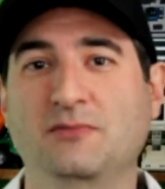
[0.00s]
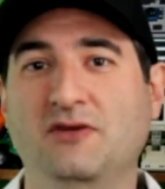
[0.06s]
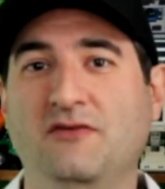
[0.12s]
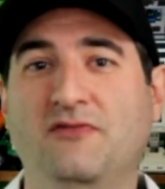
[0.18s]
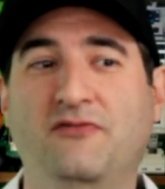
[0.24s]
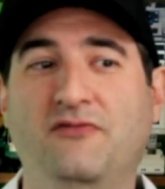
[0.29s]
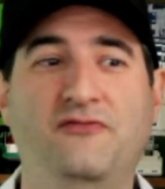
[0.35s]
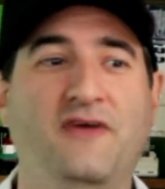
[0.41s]

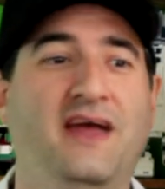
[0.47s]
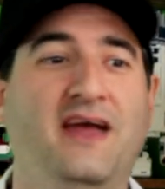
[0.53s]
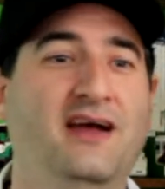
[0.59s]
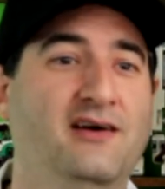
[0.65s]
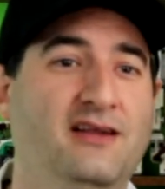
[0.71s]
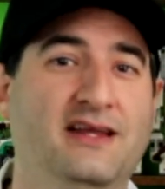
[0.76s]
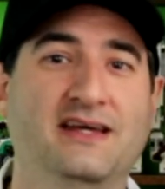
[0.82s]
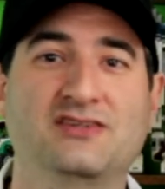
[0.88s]

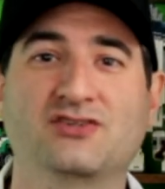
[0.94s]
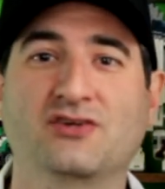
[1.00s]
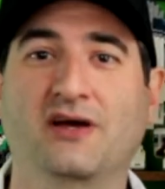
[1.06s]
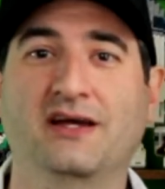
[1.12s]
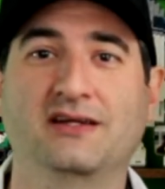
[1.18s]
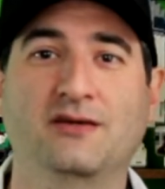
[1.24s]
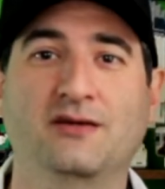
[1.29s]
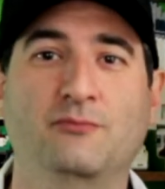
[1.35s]
fail at
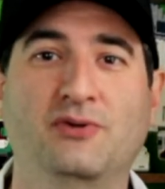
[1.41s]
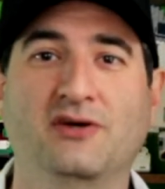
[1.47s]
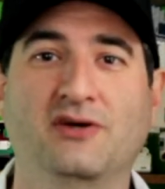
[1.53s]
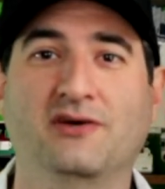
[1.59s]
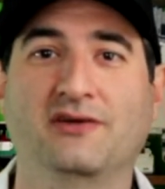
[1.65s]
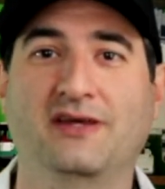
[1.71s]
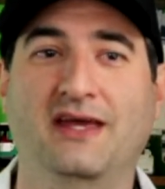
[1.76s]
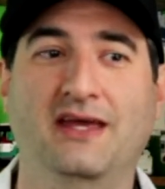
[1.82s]
trying to
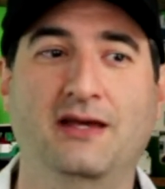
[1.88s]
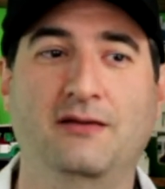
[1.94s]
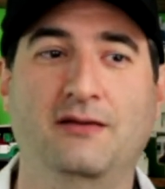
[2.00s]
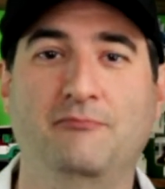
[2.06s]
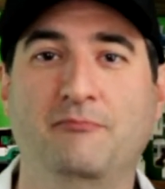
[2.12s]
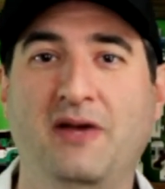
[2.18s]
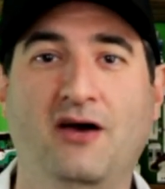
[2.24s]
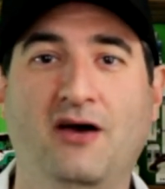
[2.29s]
build a
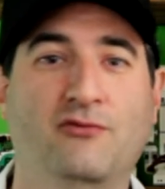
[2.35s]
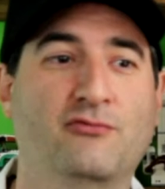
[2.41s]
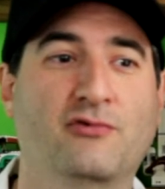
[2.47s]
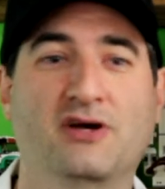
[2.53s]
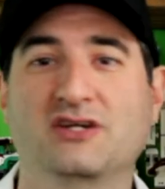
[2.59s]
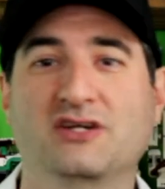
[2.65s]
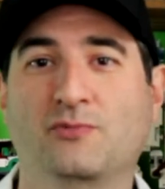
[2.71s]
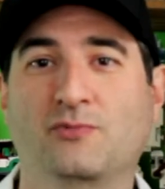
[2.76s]
Mount
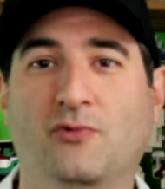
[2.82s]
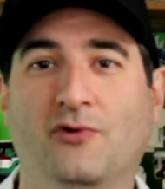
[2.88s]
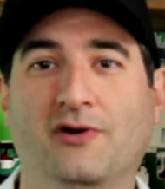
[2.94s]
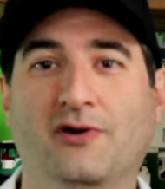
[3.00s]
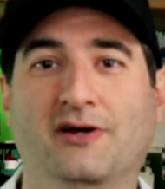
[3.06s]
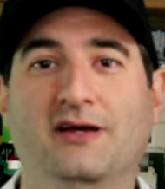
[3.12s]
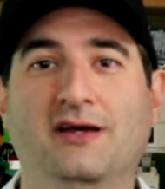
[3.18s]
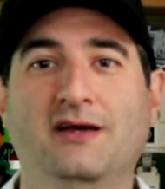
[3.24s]

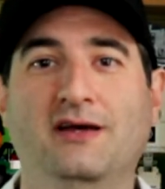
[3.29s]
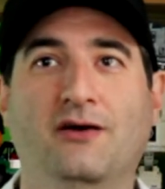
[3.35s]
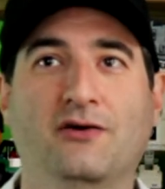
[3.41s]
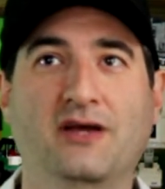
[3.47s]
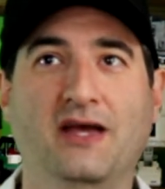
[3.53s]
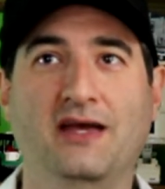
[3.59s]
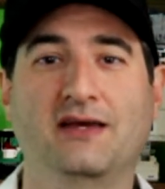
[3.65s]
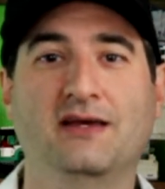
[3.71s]
Rushmore.
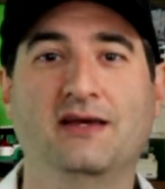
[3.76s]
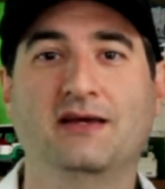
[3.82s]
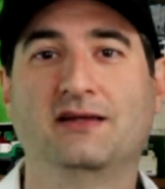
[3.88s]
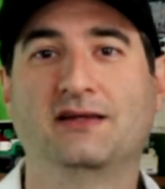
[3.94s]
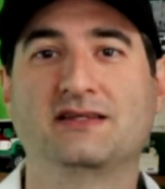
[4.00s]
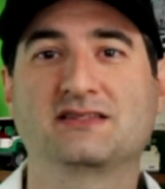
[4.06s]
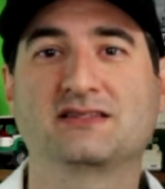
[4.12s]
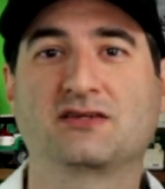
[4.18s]
Okay,
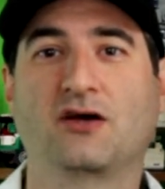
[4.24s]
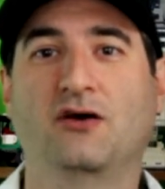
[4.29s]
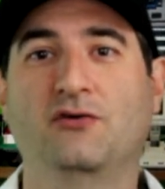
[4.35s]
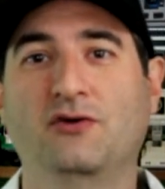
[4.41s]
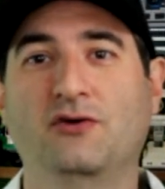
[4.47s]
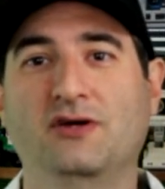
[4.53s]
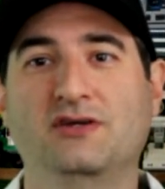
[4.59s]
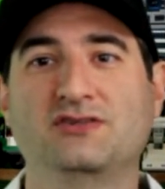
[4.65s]
let's
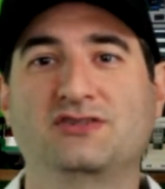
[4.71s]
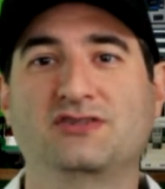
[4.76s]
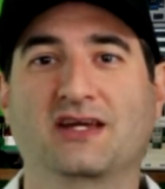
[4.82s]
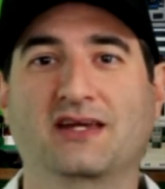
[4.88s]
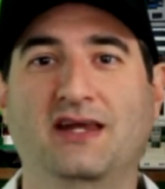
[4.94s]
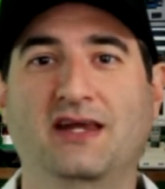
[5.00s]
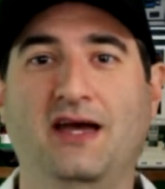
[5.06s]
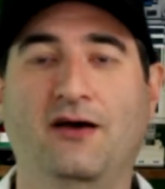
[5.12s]
go check
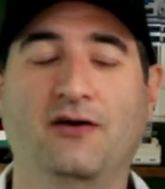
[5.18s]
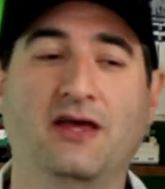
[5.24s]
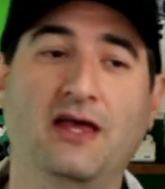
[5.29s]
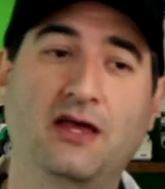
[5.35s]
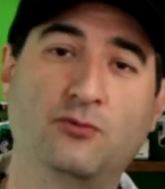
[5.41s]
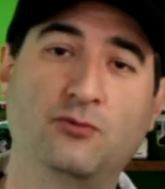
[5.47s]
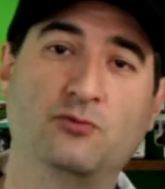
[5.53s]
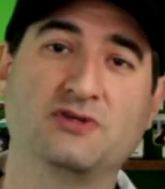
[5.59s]
it out.
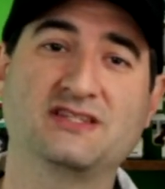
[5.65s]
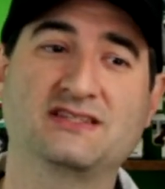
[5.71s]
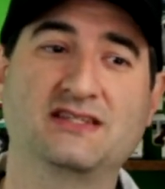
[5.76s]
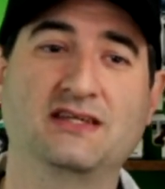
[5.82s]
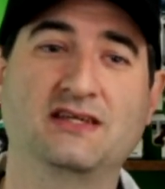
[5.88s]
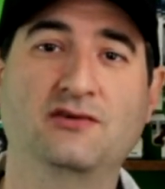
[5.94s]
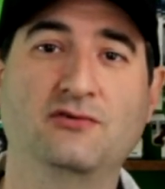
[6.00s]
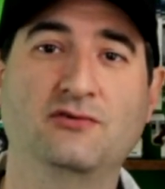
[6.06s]
And we'll
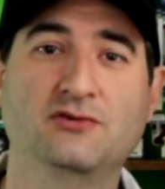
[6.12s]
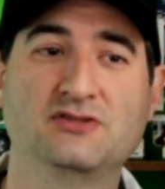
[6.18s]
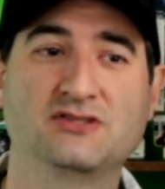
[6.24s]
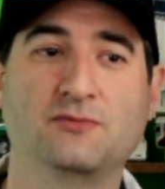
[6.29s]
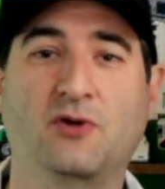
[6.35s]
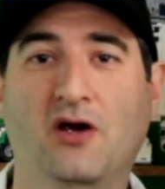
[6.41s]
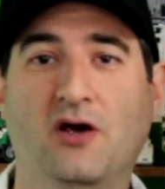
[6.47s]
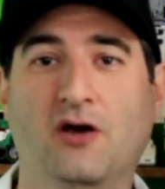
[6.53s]
see you
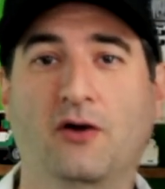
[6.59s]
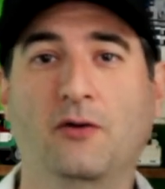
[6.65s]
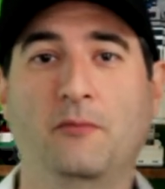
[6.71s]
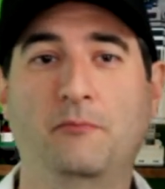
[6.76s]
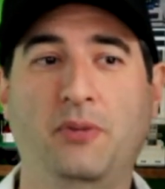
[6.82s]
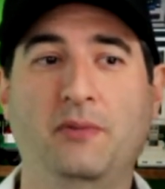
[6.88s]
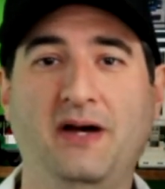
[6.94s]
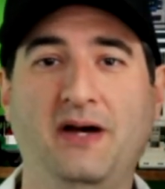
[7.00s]
tomorrow.
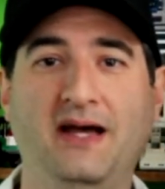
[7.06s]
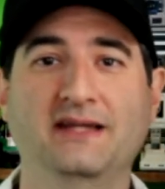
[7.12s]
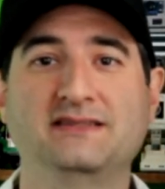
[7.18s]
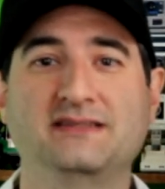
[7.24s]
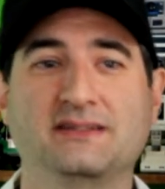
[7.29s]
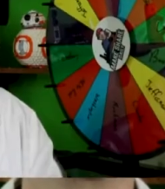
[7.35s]
Bye-byes.